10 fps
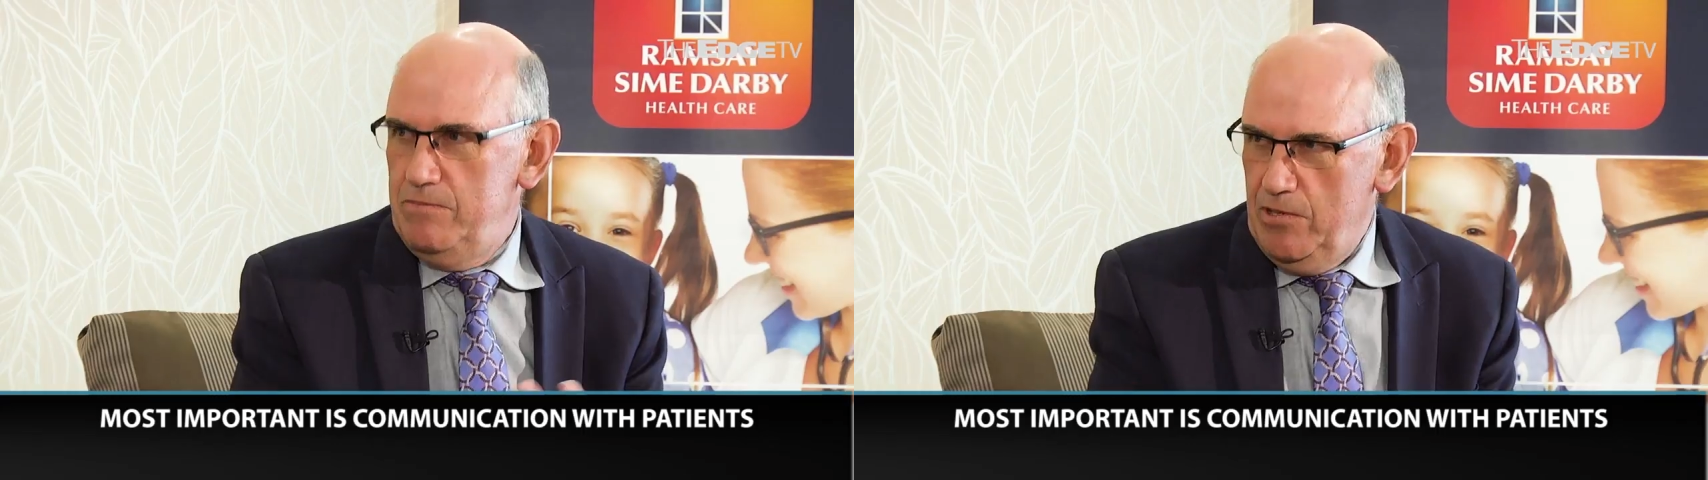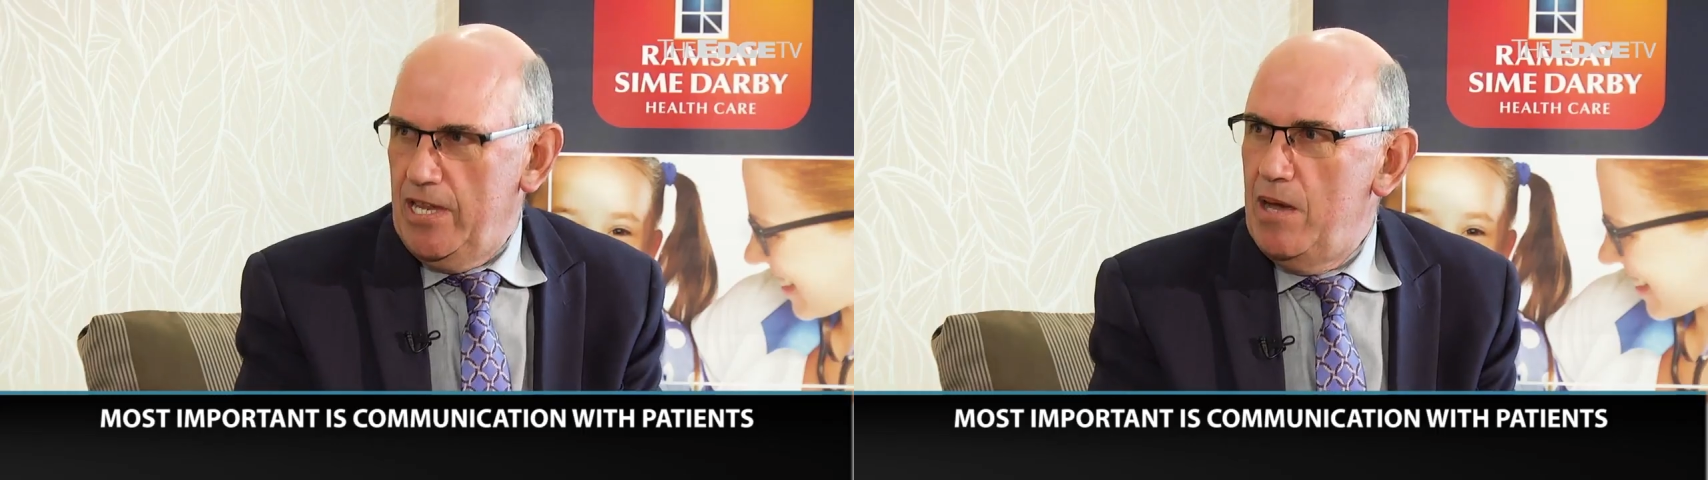
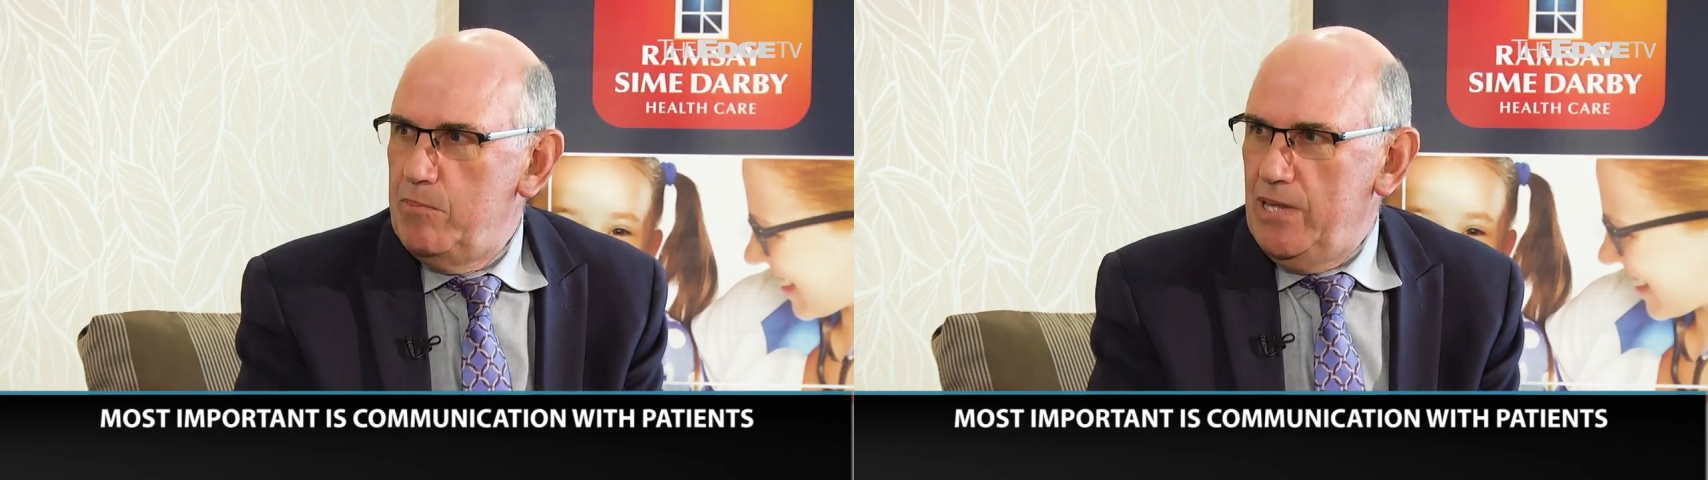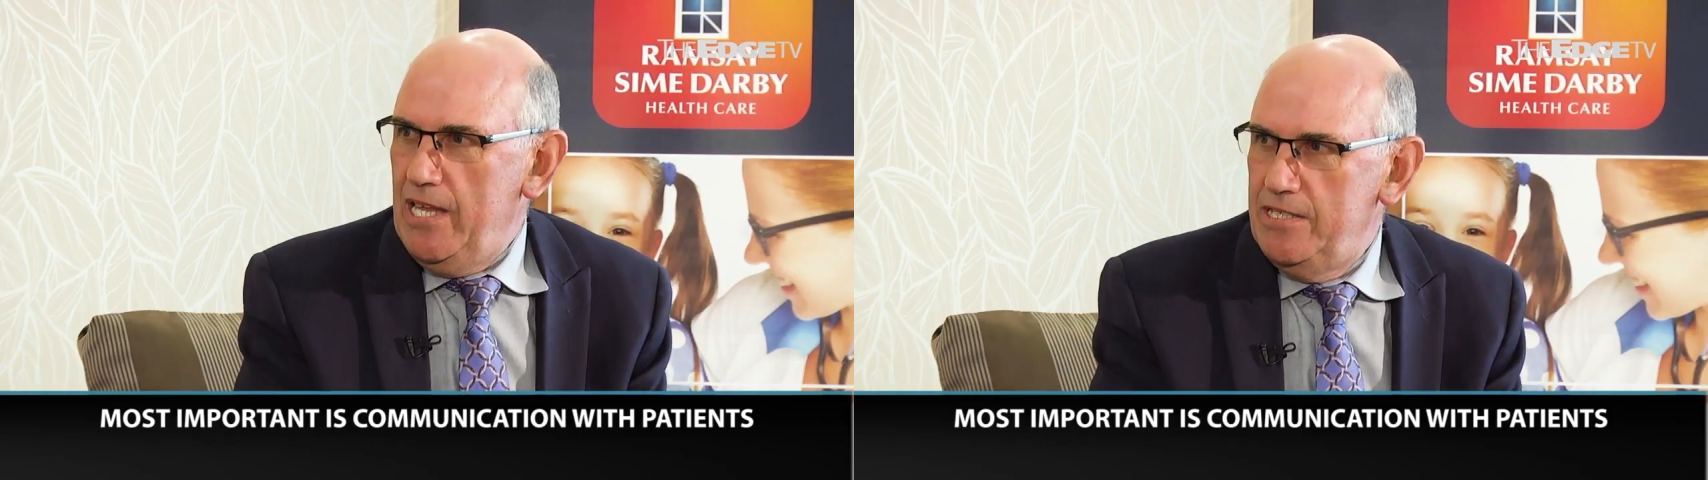what our
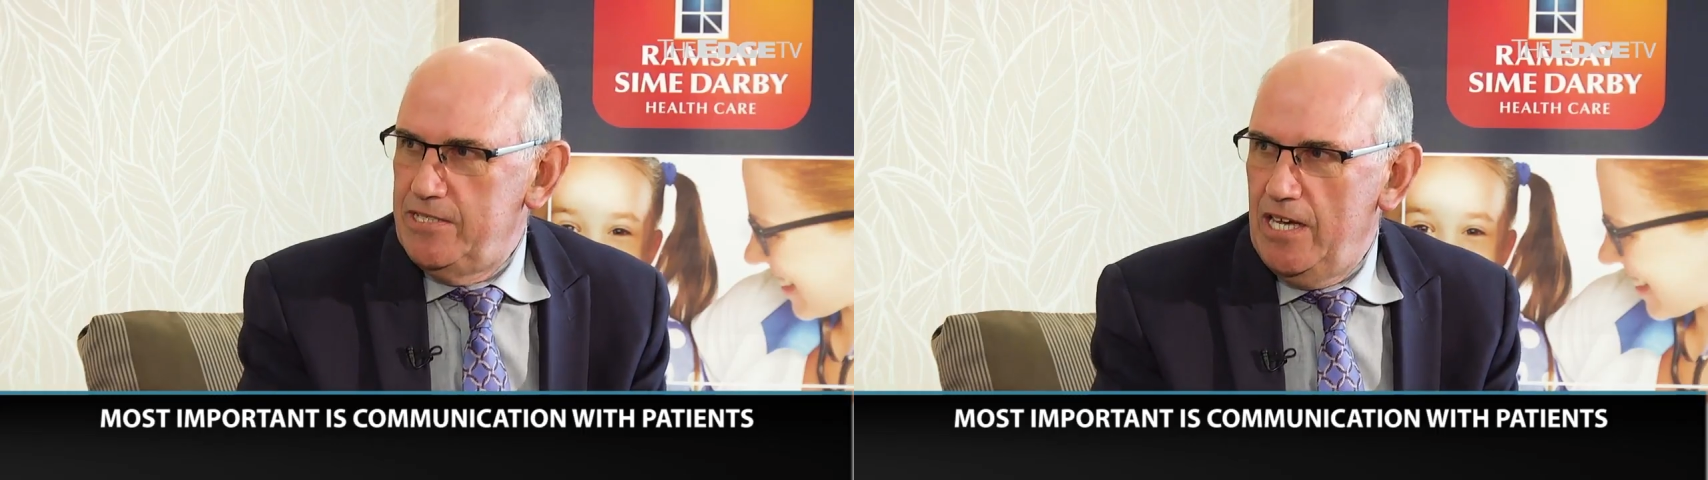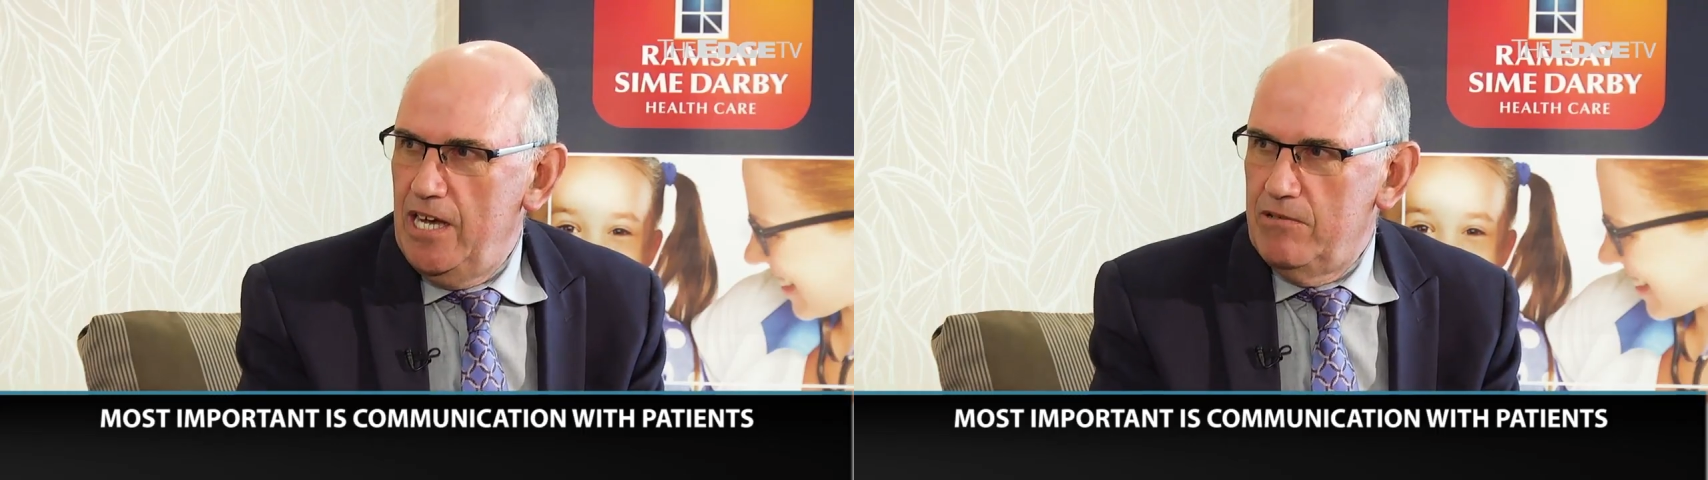
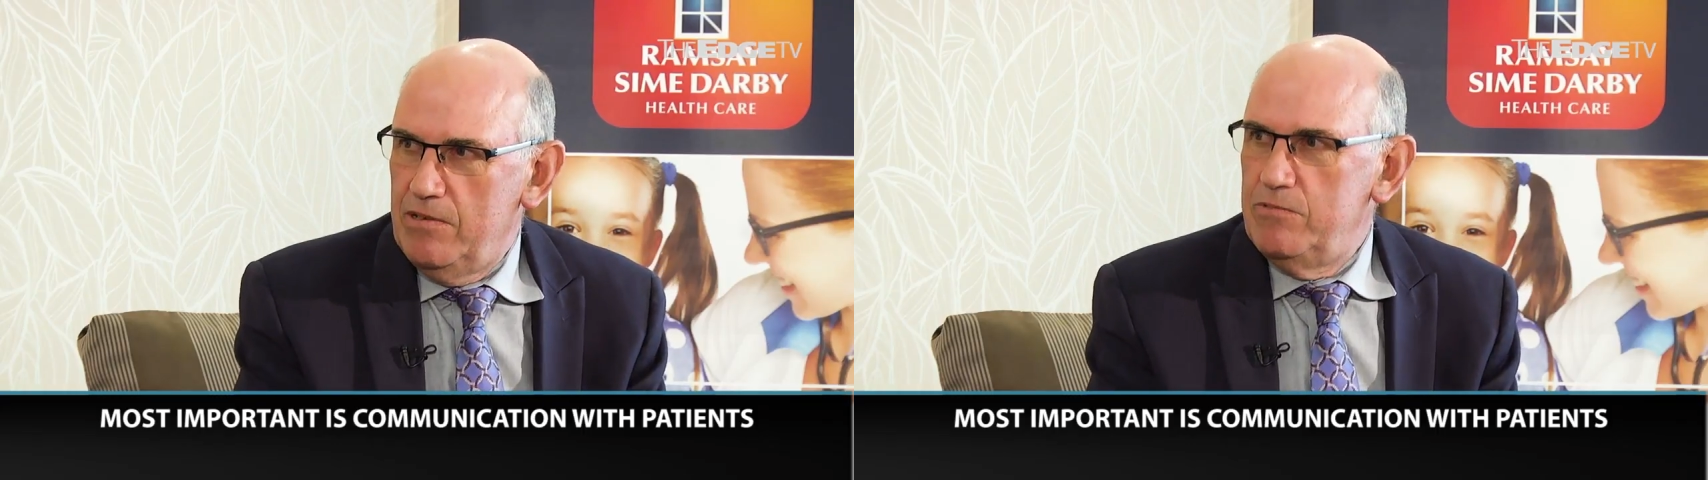plans are